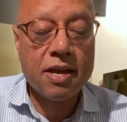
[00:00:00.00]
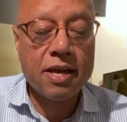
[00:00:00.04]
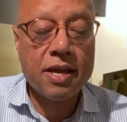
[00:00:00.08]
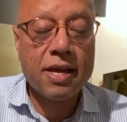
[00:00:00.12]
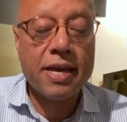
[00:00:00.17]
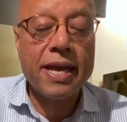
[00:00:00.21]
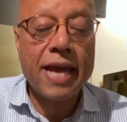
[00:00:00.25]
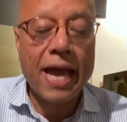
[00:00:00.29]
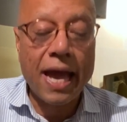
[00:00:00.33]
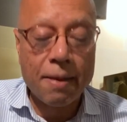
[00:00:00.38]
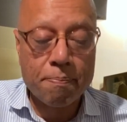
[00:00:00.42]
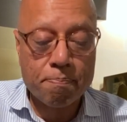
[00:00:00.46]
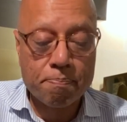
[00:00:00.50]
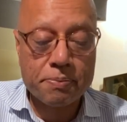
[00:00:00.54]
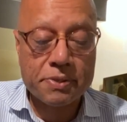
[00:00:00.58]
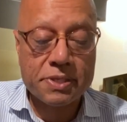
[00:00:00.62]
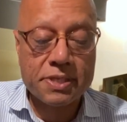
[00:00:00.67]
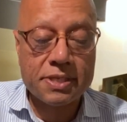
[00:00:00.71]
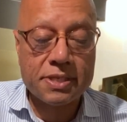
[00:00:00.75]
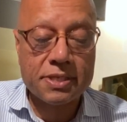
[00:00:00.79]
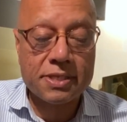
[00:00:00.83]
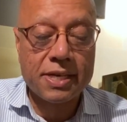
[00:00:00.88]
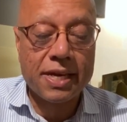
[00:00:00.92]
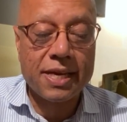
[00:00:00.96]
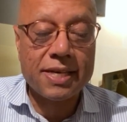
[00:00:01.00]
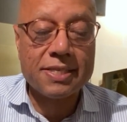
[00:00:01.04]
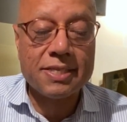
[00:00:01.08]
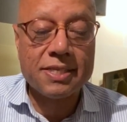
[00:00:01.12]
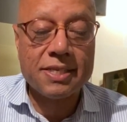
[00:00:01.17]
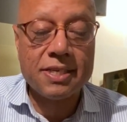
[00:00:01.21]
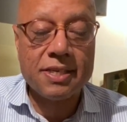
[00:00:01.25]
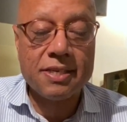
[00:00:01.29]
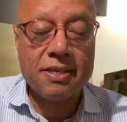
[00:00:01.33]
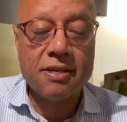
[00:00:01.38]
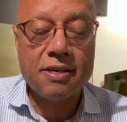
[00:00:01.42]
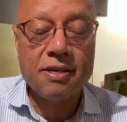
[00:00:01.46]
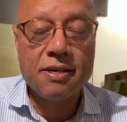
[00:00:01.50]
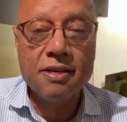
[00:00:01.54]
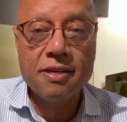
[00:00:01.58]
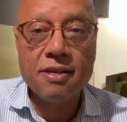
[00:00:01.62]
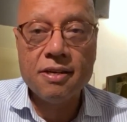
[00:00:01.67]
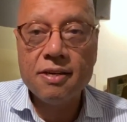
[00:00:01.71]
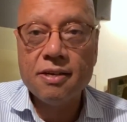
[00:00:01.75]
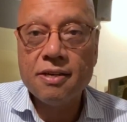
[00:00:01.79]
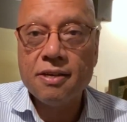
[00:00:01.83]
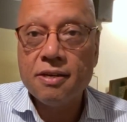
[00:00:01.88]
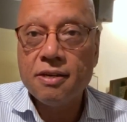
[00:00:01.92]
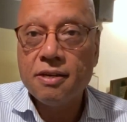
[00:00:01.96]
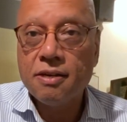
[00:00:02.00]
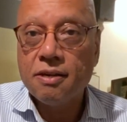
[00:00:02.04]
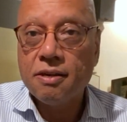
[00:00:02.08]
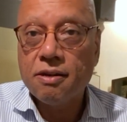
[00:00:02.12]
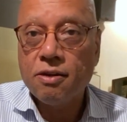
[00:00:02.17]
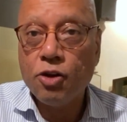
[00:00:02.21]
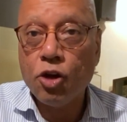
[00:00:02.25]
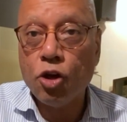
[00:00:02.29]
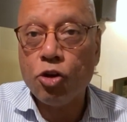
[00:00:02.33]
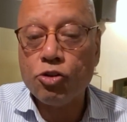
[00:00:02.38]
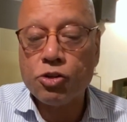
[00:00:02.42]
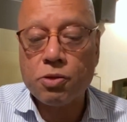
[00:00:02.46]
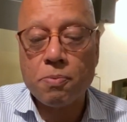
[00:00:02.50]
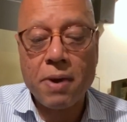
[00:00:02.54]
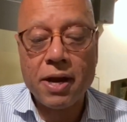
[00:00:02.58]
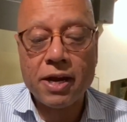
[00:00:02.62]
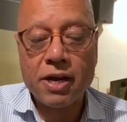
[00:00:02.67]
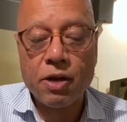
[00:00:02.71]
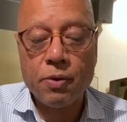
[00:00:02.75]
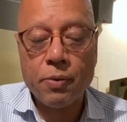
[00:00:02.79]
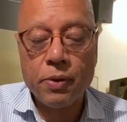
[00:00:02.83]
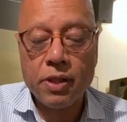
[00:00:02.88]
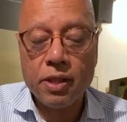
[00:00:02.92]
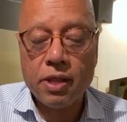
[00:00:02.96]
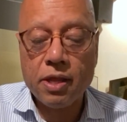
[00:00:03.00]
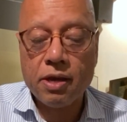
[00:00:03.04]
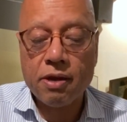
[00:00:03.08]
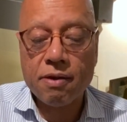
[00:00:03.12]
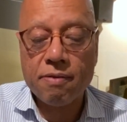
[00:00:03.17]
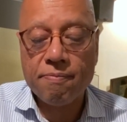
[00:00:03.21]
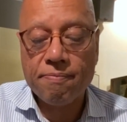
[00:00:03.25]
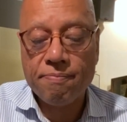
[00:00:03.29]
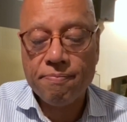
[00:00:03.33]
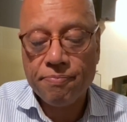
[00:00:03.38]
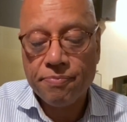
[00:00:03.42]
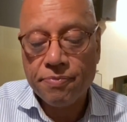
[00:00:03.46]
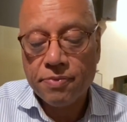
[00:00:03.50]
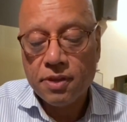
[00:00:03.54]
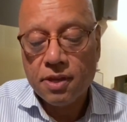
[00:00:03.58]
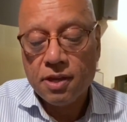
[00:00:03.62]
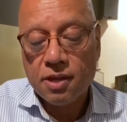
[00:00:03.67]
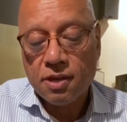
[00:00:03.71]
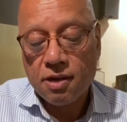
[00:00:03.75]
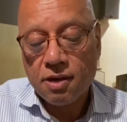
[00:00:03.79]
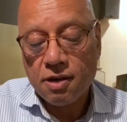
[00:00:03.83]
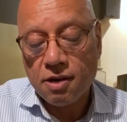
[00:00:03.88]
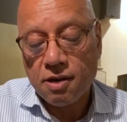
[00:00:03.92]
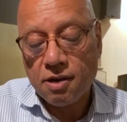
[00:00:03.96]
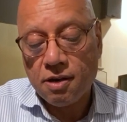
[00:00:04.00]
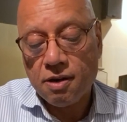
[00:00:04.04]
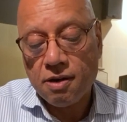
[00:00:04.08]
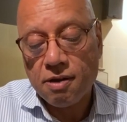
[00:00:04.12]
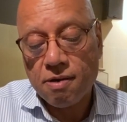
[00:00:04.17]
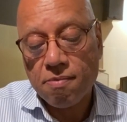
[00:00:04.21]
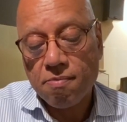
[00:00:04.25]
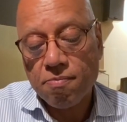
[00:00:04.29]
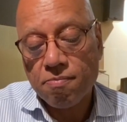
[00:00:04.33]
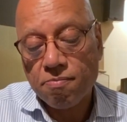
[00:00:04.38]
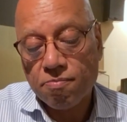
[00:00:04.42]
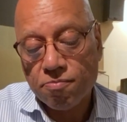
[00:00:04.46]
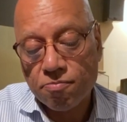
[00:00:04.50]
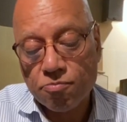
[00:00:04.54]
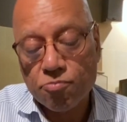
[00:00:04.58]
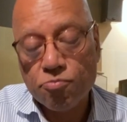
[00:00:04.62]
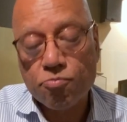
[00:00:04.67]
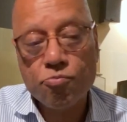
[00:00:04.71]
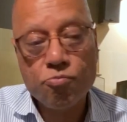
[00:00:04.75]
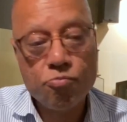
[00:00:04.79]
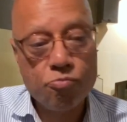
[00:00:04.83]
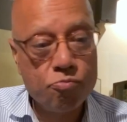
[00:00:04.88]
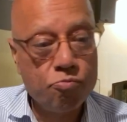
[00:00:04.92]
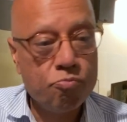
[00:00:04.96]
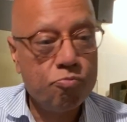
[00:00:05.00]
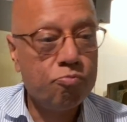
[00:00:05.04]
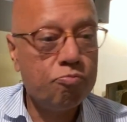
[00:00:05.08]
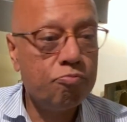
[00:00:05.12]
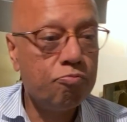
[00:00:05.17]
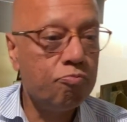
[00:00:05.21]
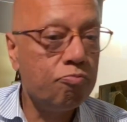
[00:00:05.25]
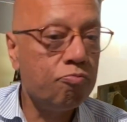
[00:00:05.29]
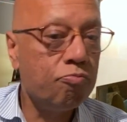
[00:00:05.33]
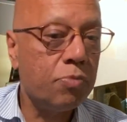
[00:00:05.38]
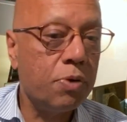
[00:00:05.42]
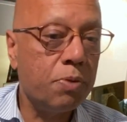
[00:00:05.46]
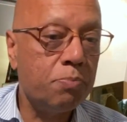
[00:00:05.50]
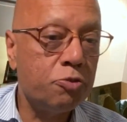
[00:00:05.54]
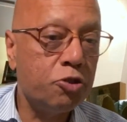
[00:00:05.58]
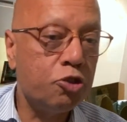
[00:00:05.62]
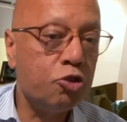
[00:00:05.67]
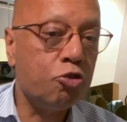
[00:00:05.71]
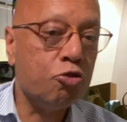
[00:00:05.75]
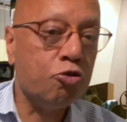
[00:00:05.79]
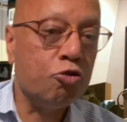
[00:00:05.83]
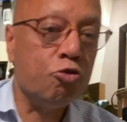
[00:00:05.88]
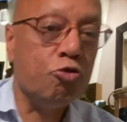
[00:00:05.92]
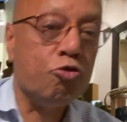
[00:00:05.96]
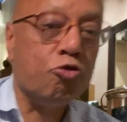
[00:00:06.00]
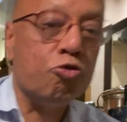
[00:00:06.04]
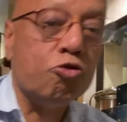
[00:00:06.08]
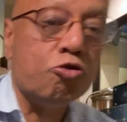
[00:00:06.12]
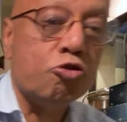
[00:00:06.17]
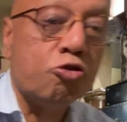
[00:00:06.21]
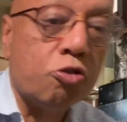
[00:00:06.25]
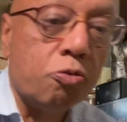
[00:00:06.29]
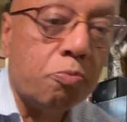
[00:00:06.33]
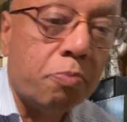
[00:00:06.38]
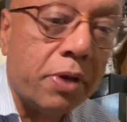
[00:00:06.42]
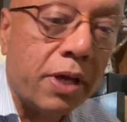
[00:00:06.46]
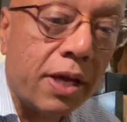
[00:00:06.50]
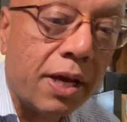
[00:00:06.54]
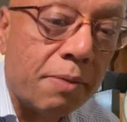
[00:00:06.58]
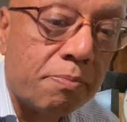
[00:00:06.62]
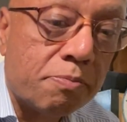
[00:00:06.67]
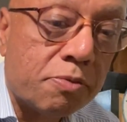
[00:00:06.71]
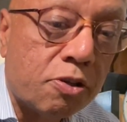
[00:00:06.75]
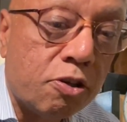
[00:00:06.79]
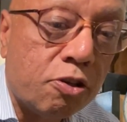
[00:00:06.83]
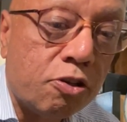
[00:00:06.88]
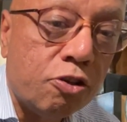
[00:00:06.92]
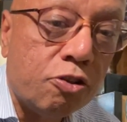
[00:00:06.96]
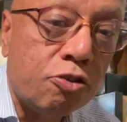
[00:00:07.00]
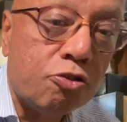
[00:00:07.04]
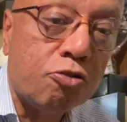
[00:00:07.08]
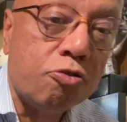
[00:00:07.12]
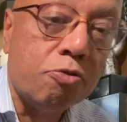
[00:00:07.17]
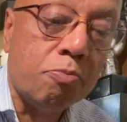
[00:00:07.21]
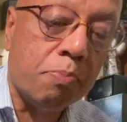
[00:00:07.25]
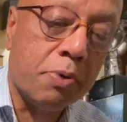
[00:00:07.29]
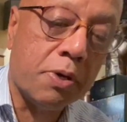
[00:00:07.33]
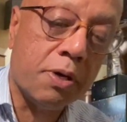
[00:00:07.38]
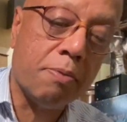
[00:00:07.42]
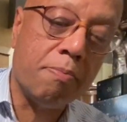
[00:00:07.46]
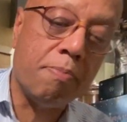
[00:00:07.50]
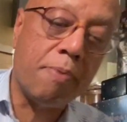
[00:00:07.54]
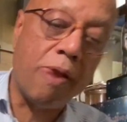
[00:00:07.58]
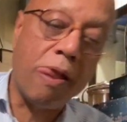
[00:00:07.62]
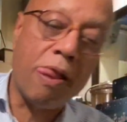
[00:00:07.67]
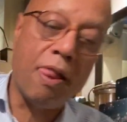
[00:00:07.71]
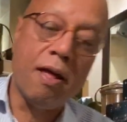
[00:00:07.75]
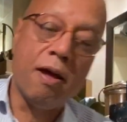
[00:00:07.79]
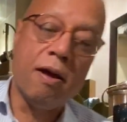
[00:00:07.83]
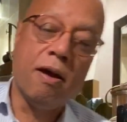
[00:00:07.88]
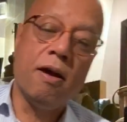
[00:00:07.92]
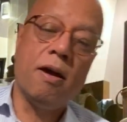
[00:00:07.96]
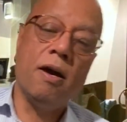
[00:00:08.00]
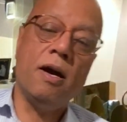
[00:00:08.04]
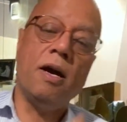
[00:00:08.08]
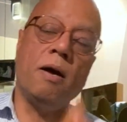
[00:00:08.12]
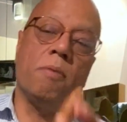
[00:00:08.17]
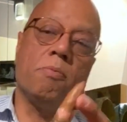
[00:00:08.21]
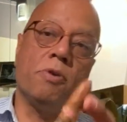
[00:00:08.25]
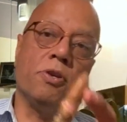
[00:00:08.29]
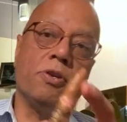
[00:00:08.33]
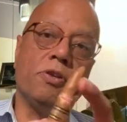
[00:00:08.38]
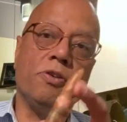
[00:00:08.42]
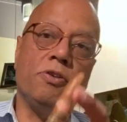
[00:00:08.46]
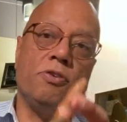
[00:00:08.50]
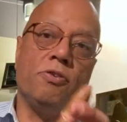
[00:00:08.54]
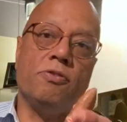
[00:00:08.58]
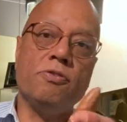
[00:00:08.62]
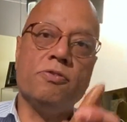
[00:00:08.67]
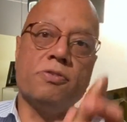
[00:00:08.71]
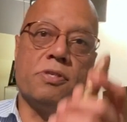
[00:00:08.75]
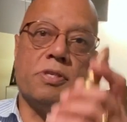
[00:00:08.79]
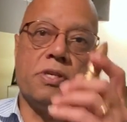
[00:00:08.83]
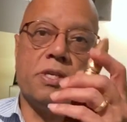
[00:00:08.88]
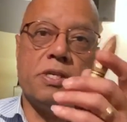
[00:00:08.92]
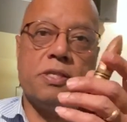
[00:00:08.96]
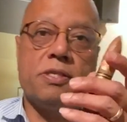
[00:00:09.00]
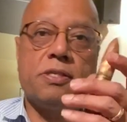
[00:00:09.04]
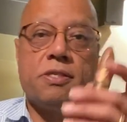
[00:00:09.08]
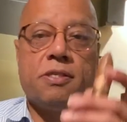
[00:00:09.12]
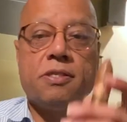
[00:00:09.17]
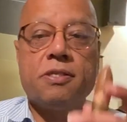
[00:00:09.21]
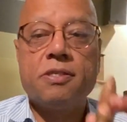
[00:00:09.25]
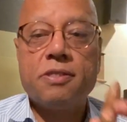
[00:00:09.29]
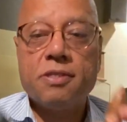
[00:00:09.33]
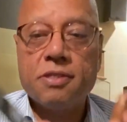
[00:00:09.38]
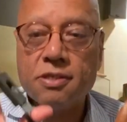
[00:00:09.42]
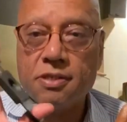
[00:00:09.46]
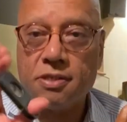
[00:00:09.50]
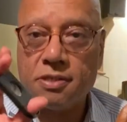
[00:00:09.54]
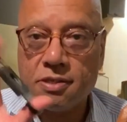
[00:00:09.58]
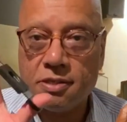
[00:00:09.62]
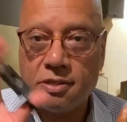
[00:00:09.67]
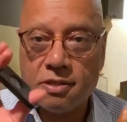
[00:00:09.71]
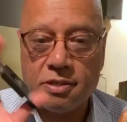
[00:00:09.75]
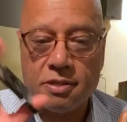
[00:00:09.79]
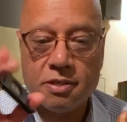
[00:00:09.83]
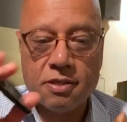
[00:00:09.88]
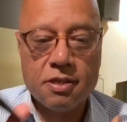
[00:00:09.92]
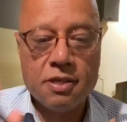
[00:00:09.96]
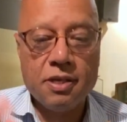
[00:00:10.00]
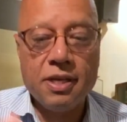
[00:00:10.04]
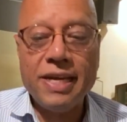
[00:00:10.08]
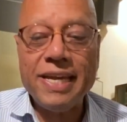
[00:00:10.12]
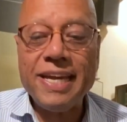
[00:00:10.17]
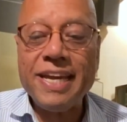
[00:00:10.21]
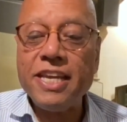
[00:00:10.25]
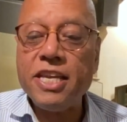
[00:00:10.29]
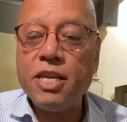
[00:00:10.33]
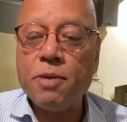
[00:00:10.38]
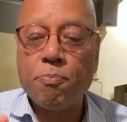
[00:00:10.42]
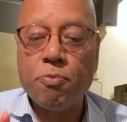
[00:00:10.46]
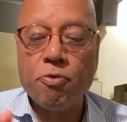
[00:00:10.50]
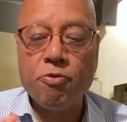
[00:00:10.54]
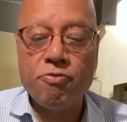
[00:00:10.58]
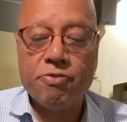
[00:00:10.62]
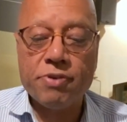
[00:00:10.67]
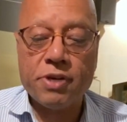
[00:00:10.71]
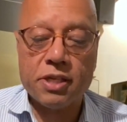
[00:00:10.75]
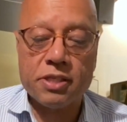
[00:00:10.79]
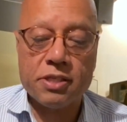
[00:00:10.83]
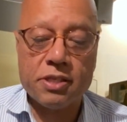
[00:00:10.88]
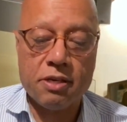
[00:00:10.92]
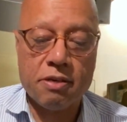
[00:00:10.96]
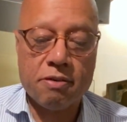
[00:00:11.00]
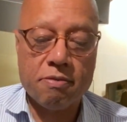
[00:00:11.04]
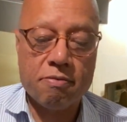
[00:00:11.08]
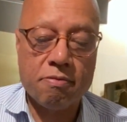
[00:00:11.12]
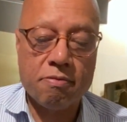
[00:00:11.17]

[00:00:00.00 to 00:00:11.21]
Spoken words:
gaps, as in no tobacco in there. I'm sure the draw is going to be absolutely superb. I'm going to use this idiot proof cutter.